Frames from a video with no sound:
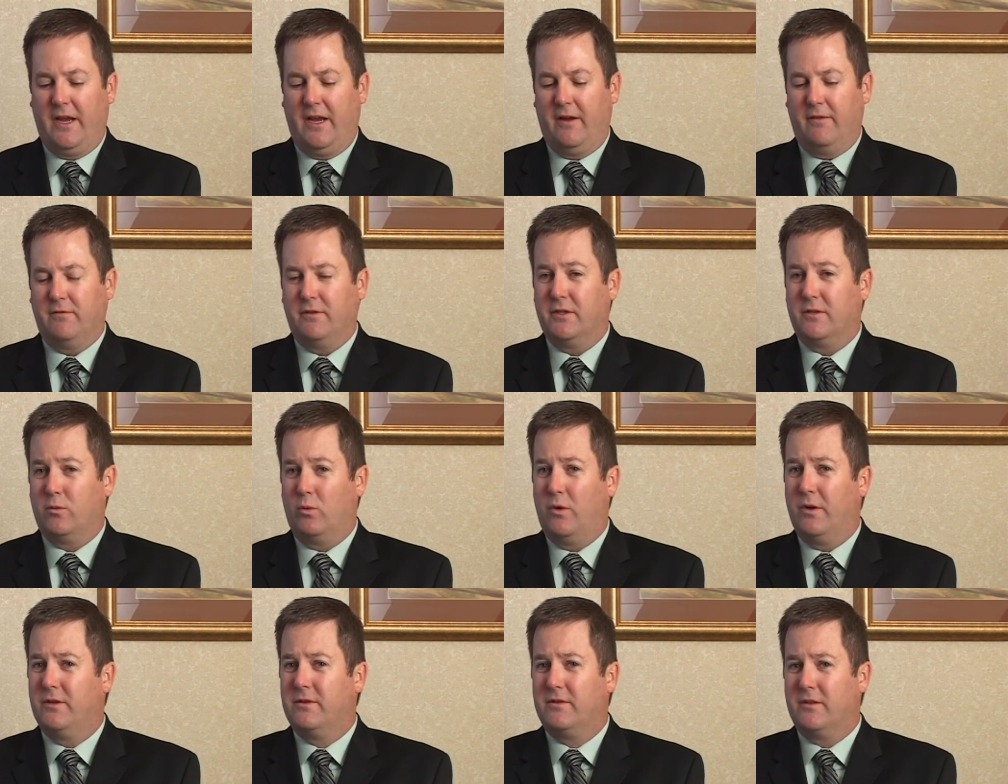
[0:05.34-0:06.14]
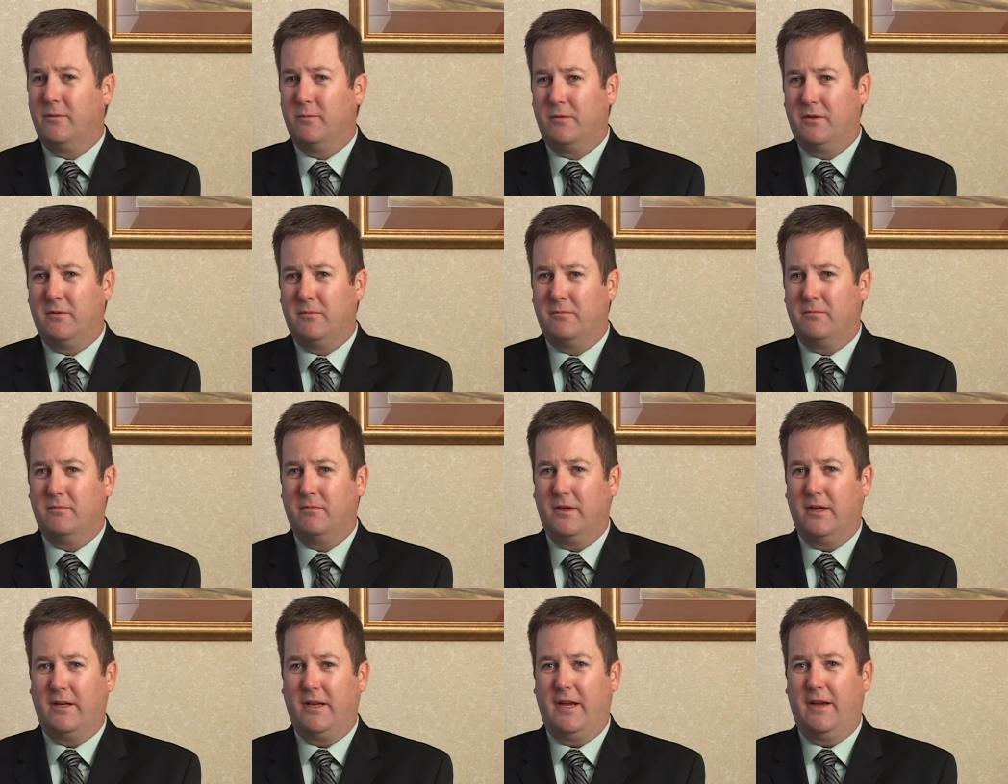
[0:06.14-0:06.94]
have just one symptom
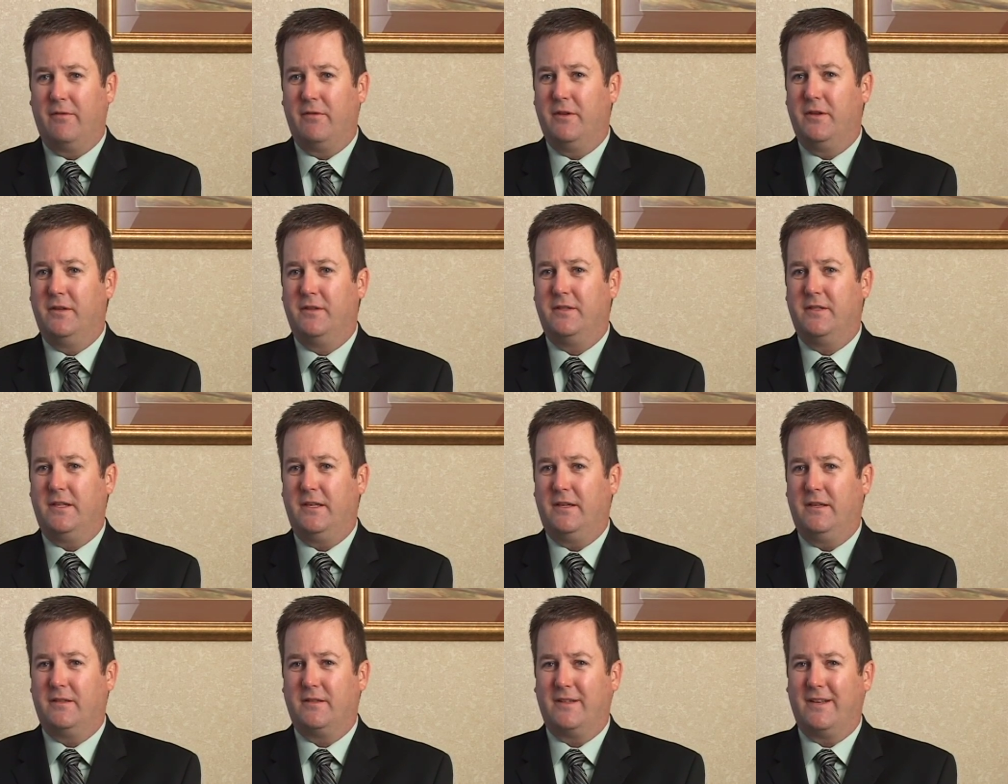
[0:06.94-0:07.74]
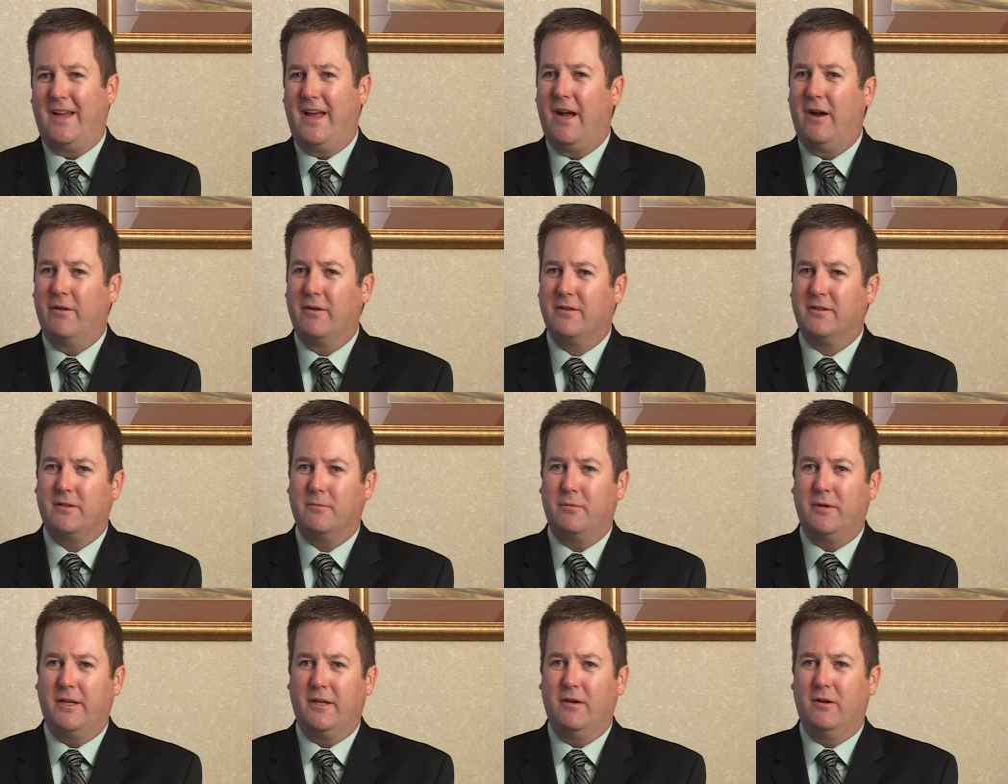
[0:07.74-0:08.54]
and have the disease? And how does
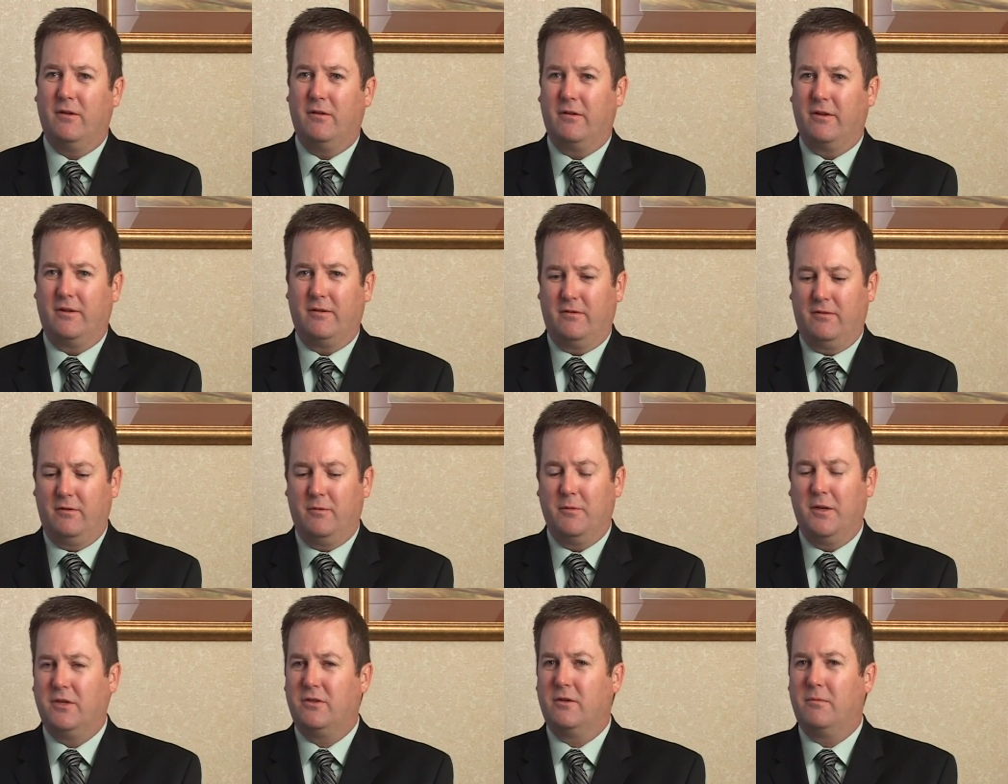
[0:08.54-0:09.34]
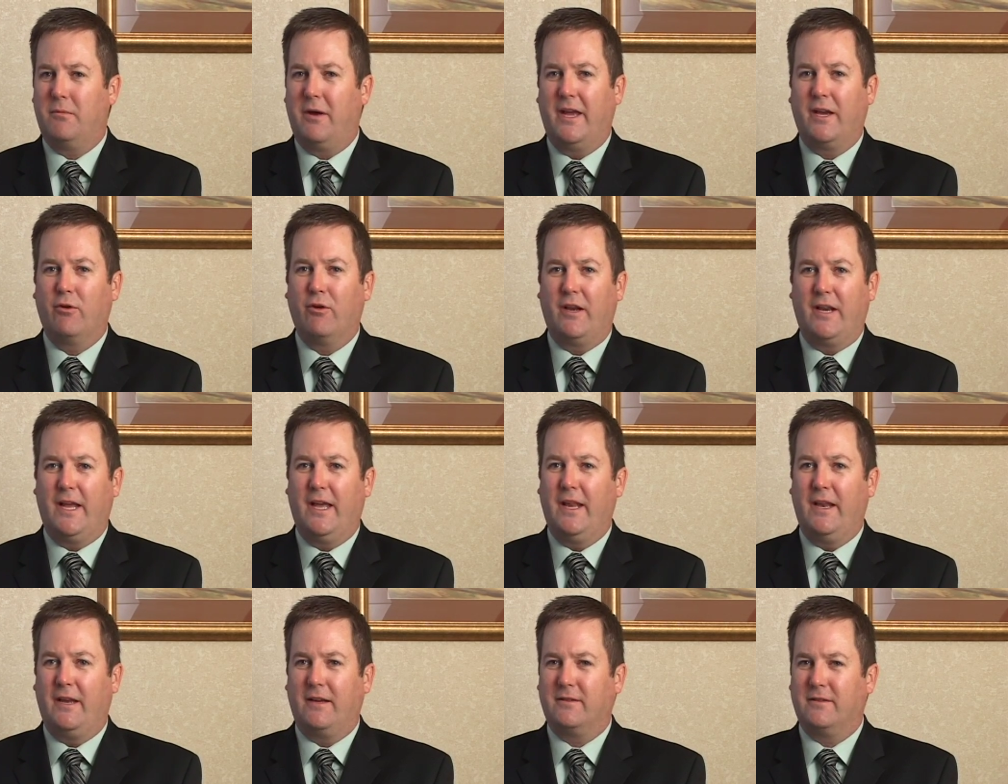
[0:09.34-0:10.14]
somebody know? You, you mentioned migraine
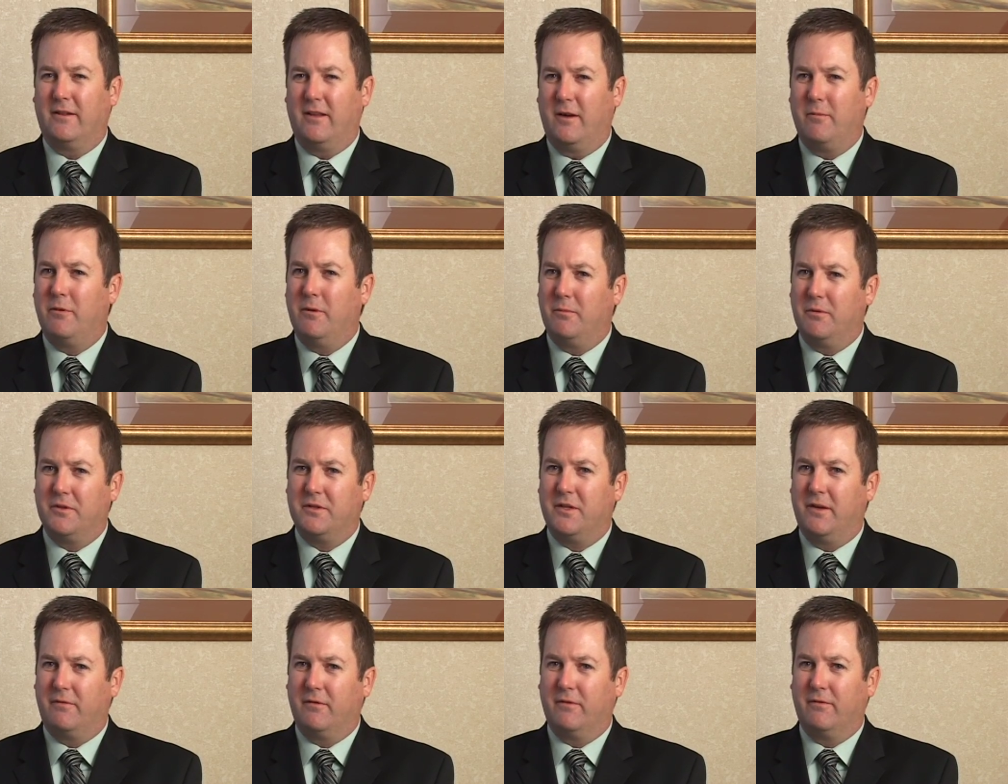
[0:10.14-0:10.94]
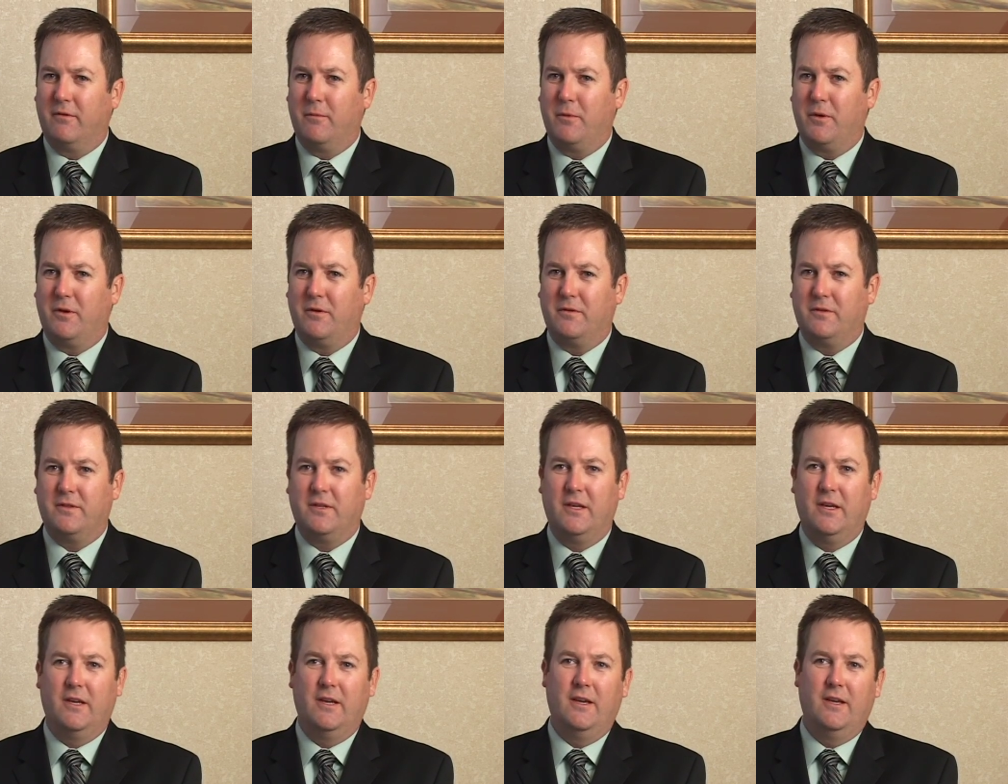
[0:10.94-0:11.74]
headaches. A lot of people suffer from those.